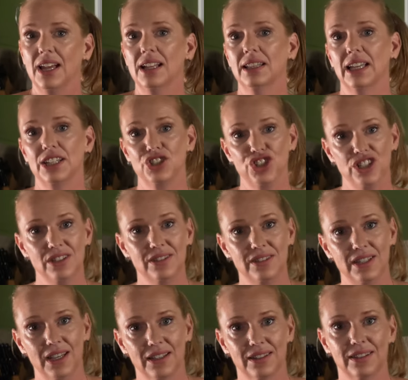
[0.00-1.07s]
like cheese
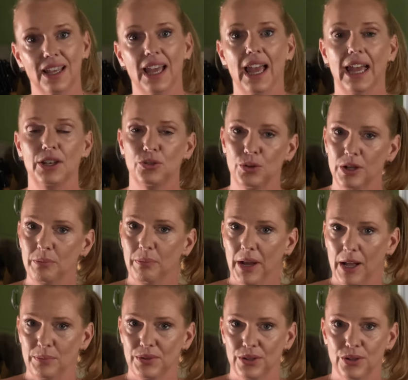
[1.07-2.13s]
sticks and cream
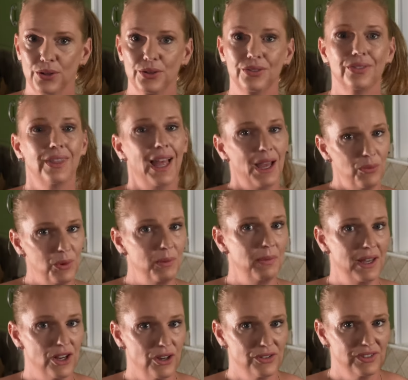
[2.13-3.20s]
popsicles that we
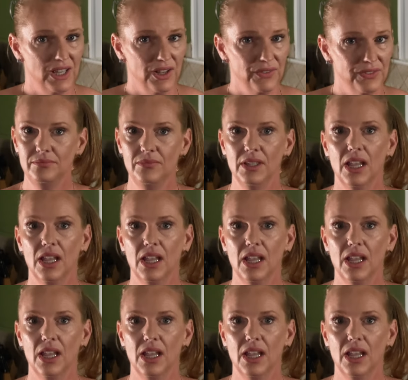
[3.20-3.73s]
make ourselves.